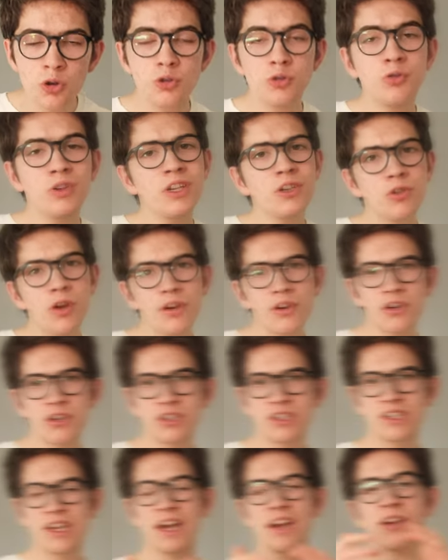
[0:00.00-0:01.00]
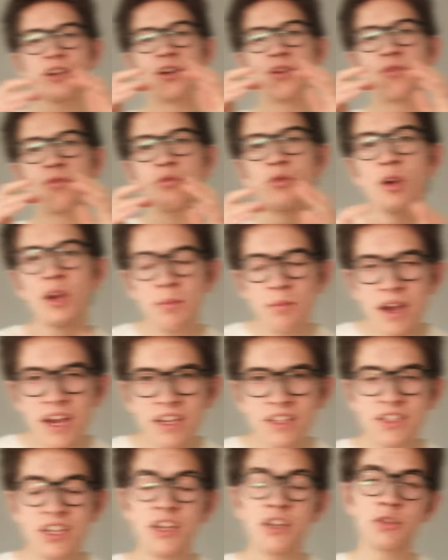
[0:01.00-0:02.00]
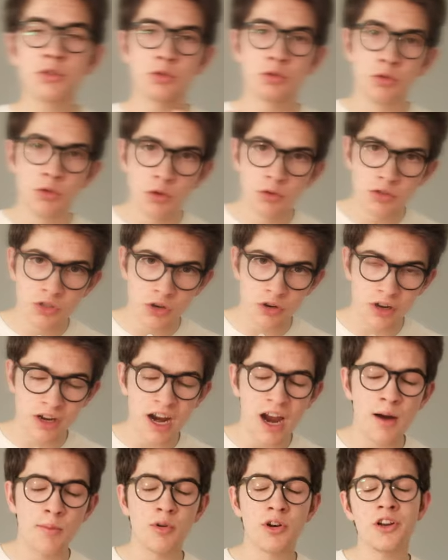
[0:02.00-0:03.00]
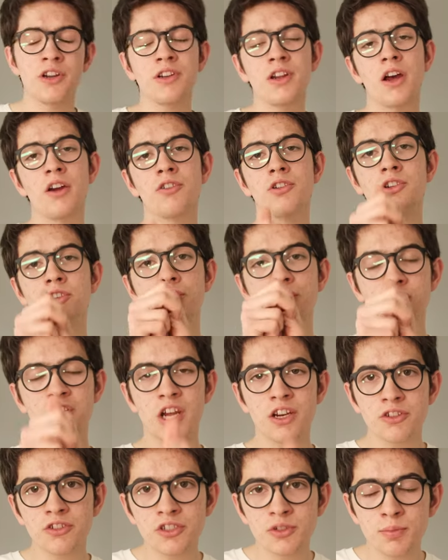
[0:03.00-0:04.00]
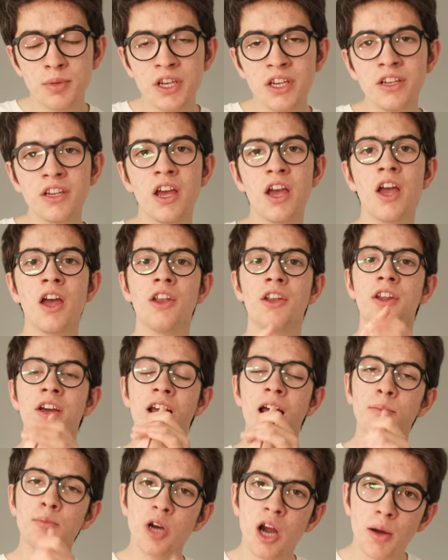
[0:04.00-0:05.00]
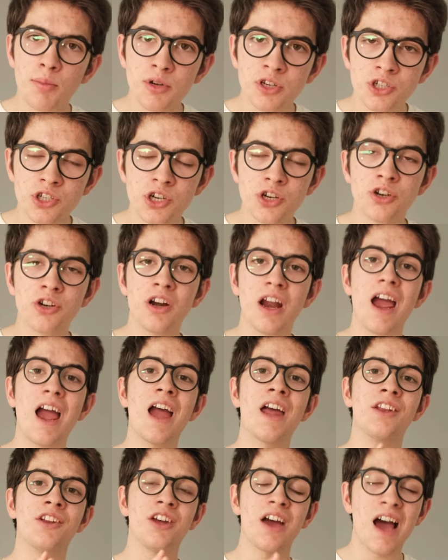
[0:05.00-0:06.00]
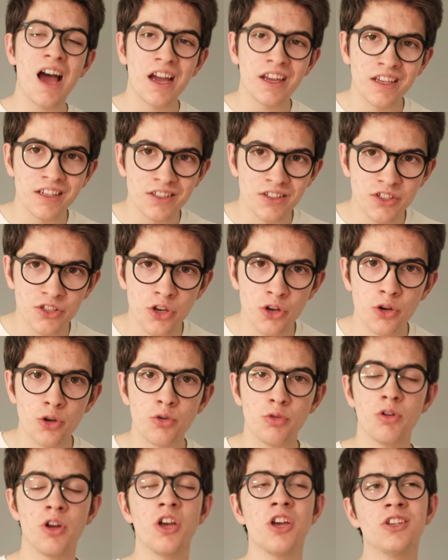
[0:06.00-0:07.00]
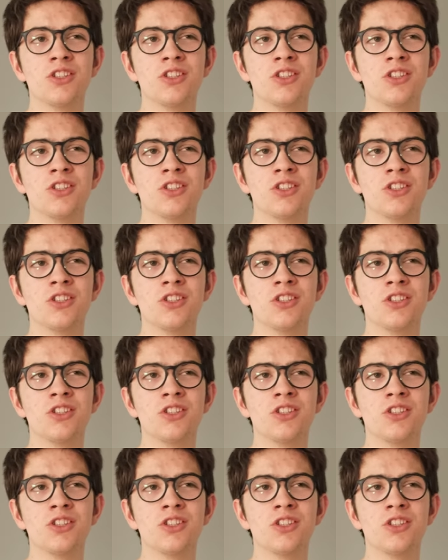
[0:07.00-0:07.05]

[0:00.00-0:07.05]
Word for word: you need to understand the three basics to use your camera that are the shutter speed, the camera aperture and the ISO.